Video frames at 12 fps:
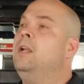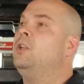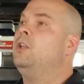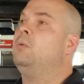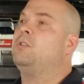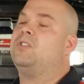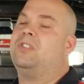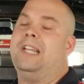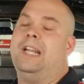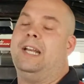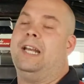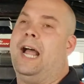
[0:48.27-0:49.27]
You will see
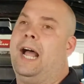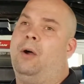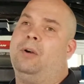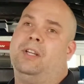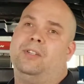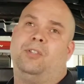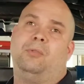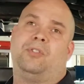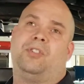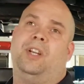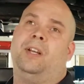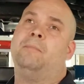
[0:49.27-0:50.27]
it in Audis, you'll
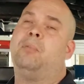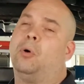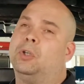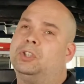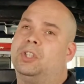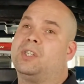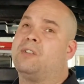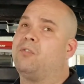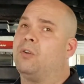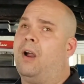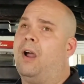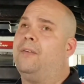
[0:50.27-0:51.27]
see it in Porsches,
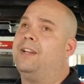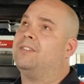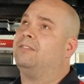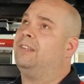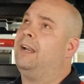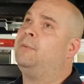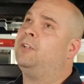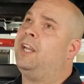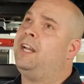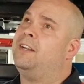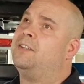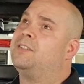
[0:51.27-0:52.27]
Ferraris,
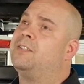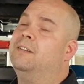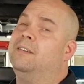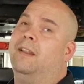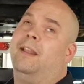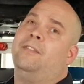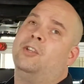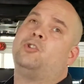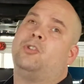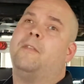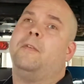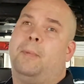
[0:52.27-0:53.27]
Lamborghinis, and this
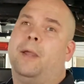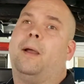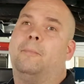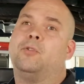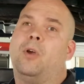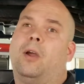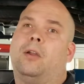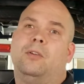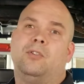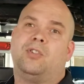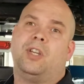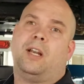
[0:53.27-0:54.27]
Chevy pickup truck.
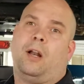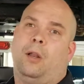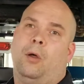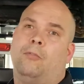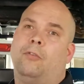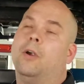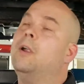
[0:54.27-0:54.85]
You see it all over.